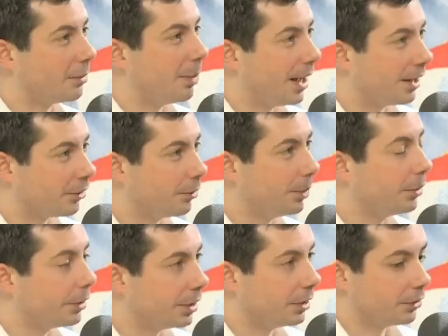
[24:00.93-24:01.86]
the
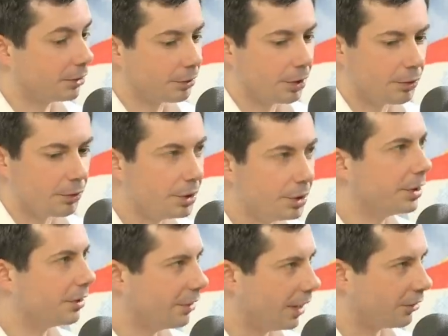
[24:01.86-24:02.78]
possibilities of, of
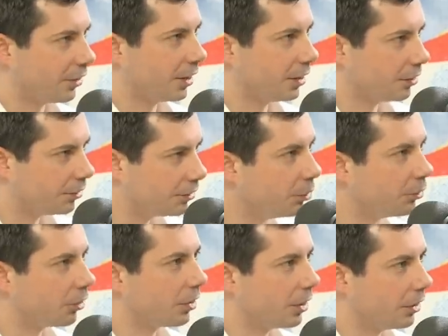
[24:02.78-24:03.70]
really investing in the
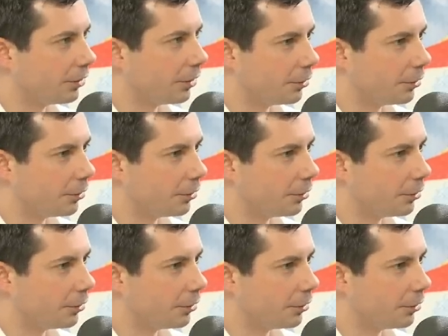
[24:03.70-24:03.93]
future of,